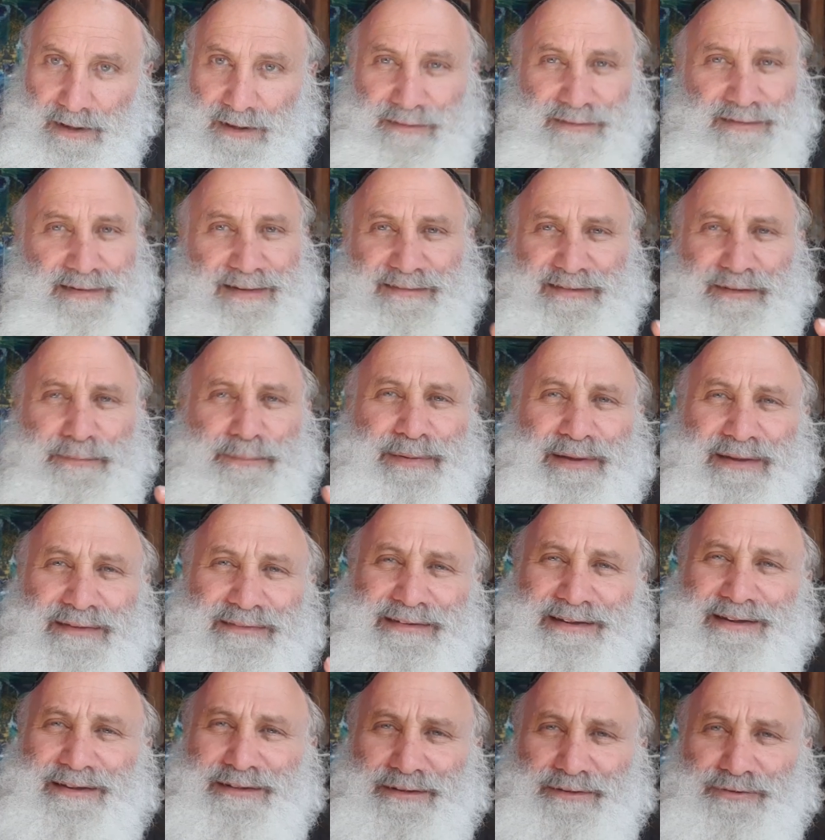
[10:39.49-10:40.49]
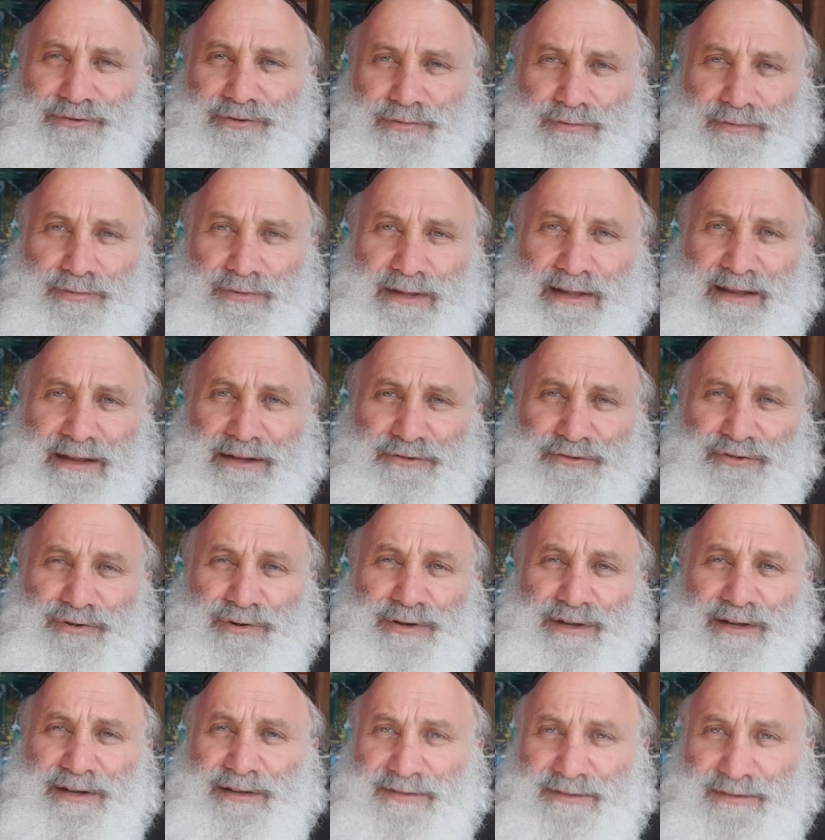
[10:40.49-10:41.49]
See, that's a big deal in
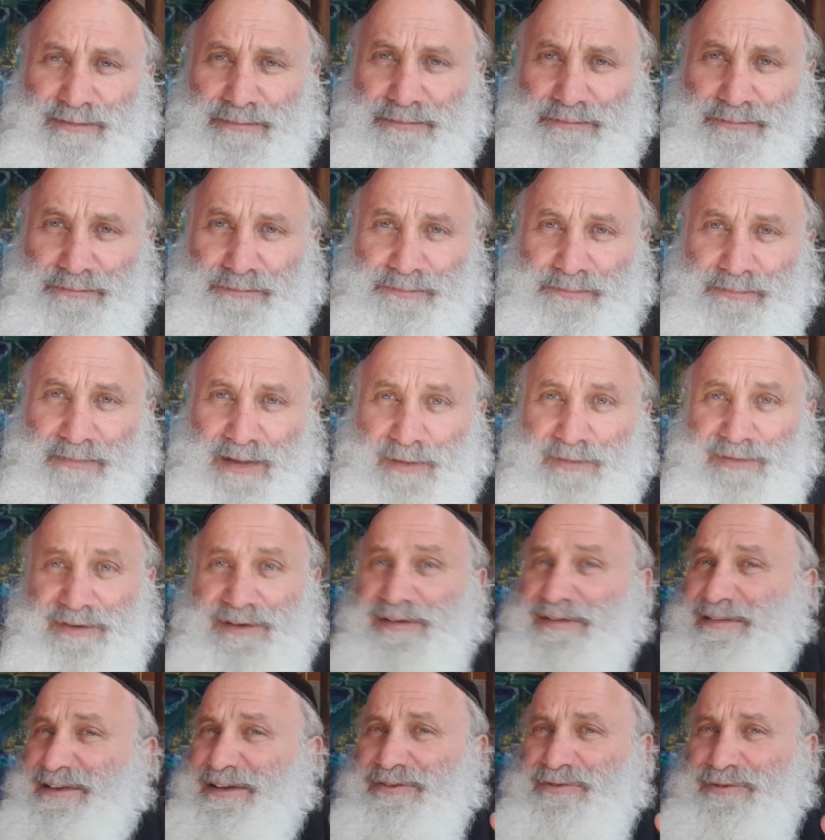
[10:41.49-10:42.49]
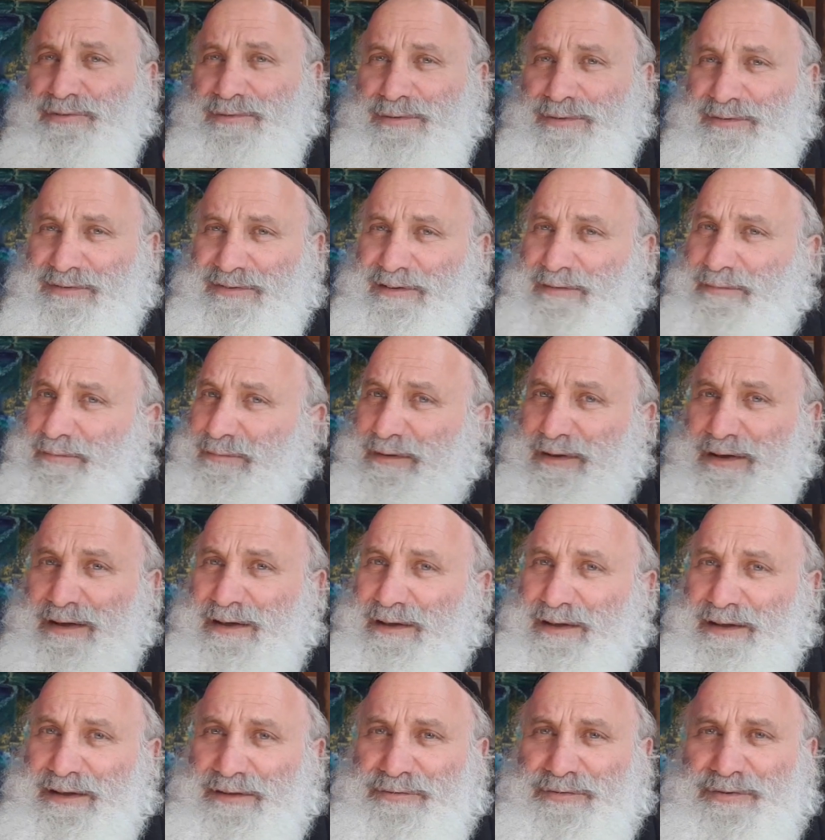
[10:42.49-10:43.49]
Judaism. I was going to say Jerusalem.
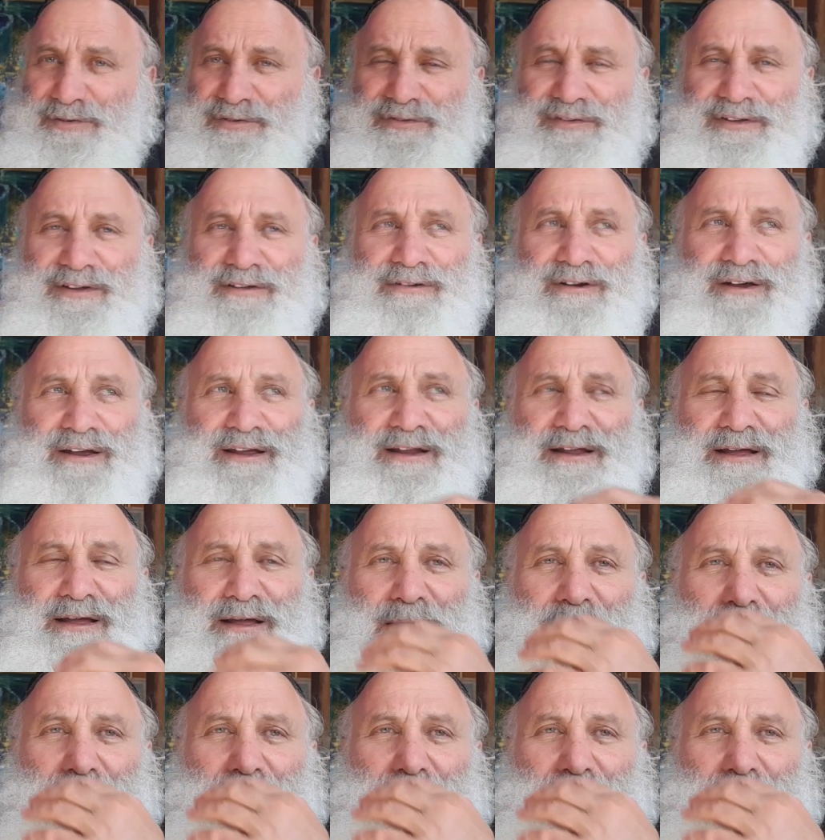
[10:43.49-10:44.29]
Interesting, right?